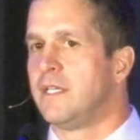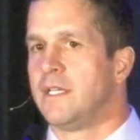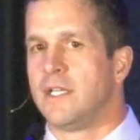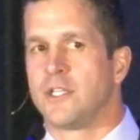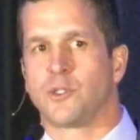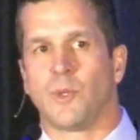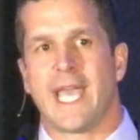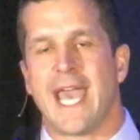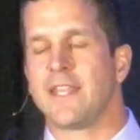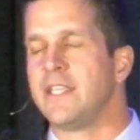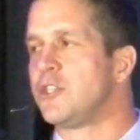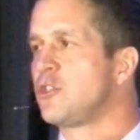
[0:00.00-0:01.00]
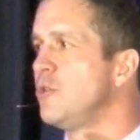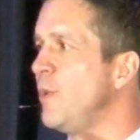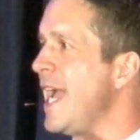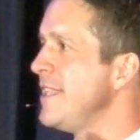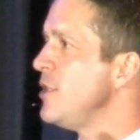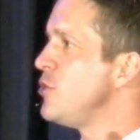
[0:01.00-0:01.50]
So we had
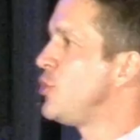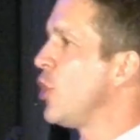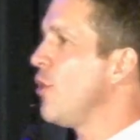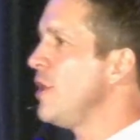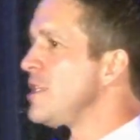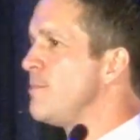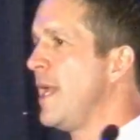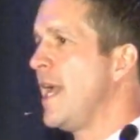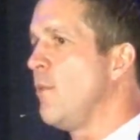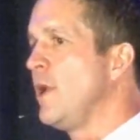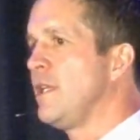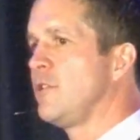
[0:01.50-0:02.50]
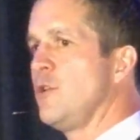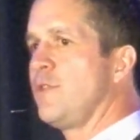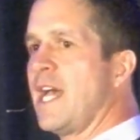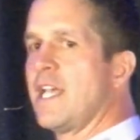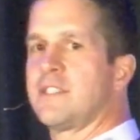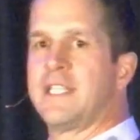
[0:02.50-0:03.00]
these journeys, man.
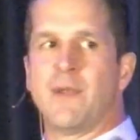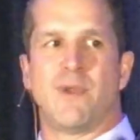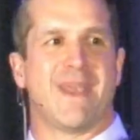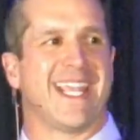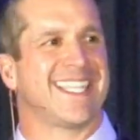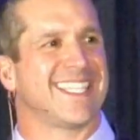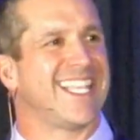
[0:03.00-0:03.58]
2008, we make it to the